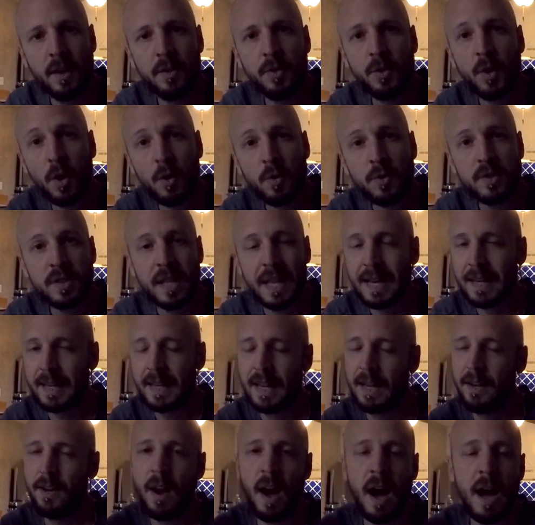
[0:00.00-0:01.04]
Those that
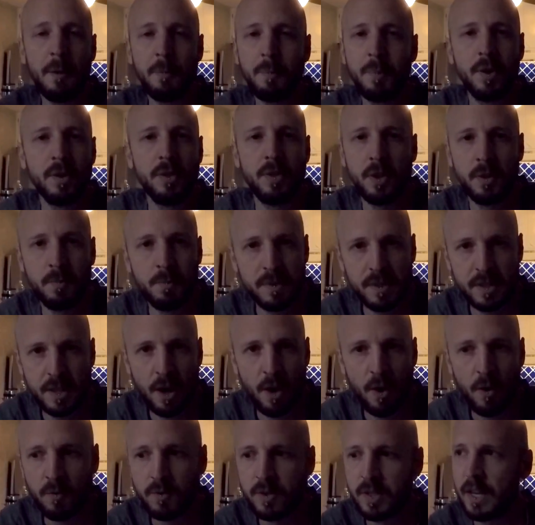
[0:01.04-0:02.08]
cannot put
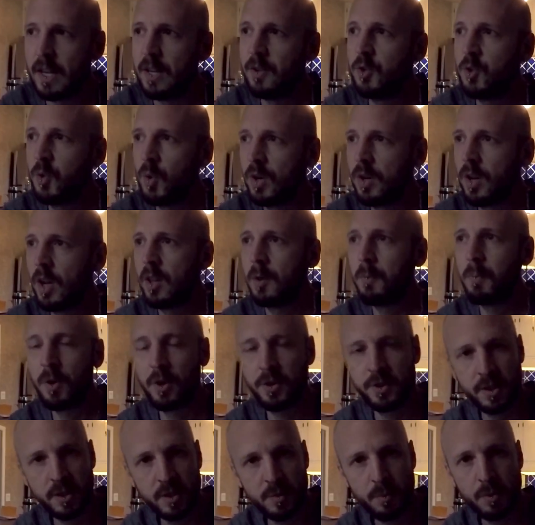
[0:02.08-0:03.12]
themselves into another
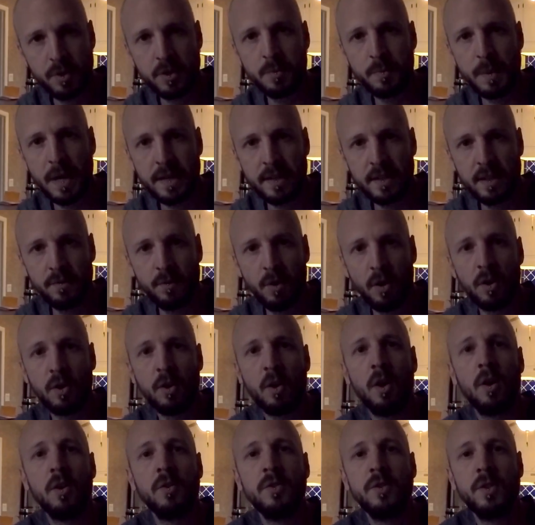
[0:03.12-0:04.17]
person's perspective are
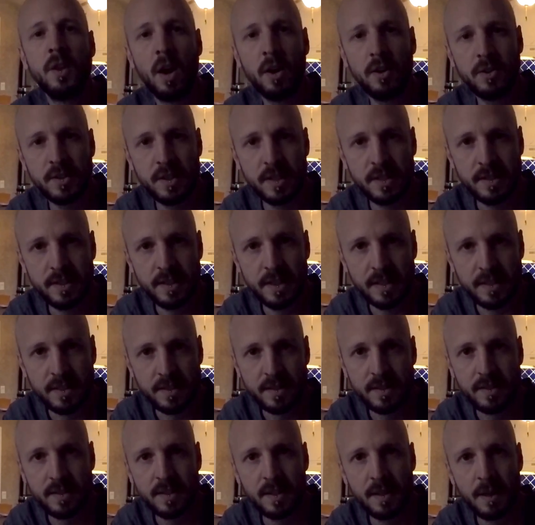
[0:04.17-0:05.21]
called
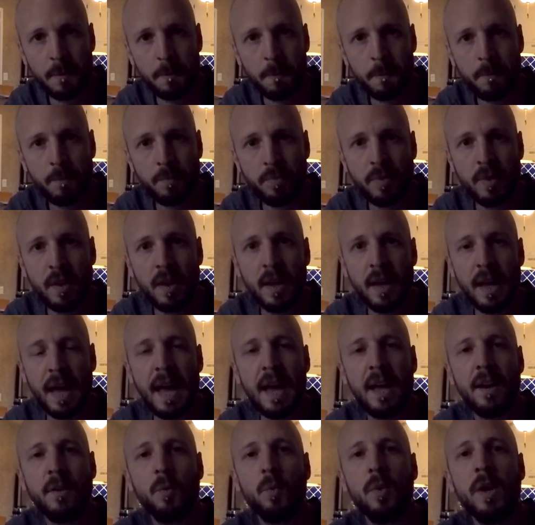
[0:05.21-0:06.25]
narcissists.
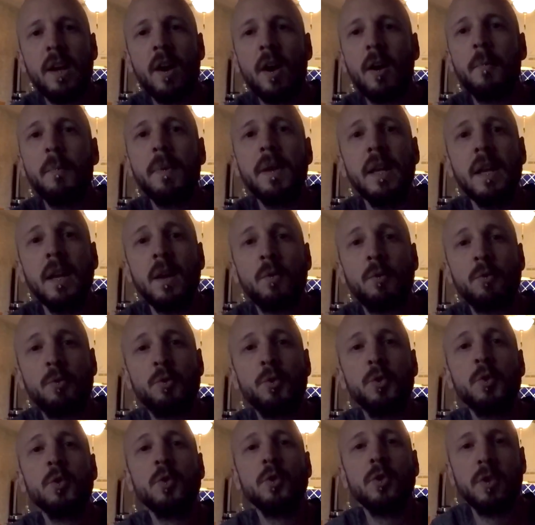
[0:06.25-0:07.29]
And we are being
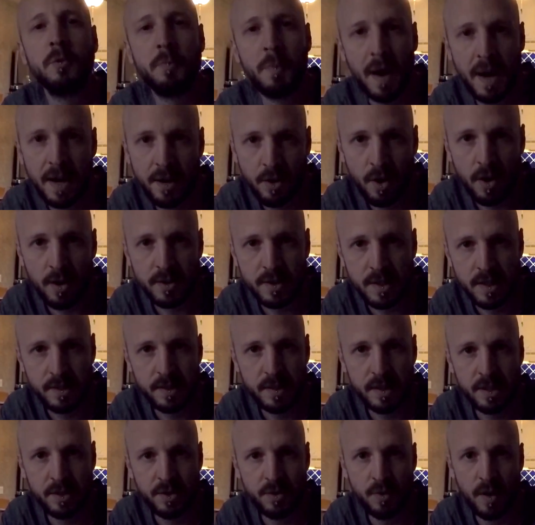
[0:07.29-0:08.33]
ruled by
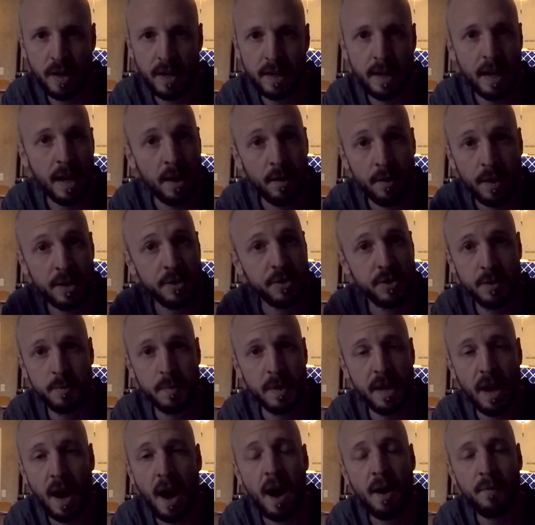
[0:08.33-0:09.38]
narcissists right now. That should
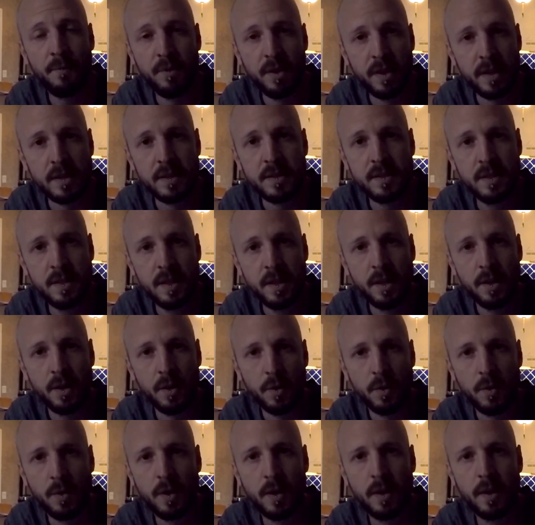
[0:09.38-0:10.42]
be obvious to
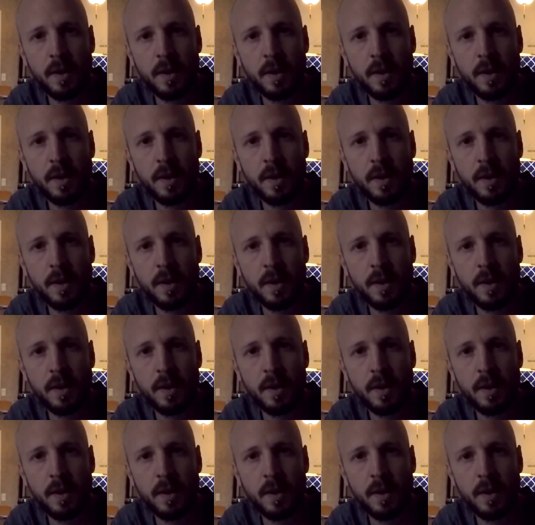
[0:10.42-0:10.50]
you.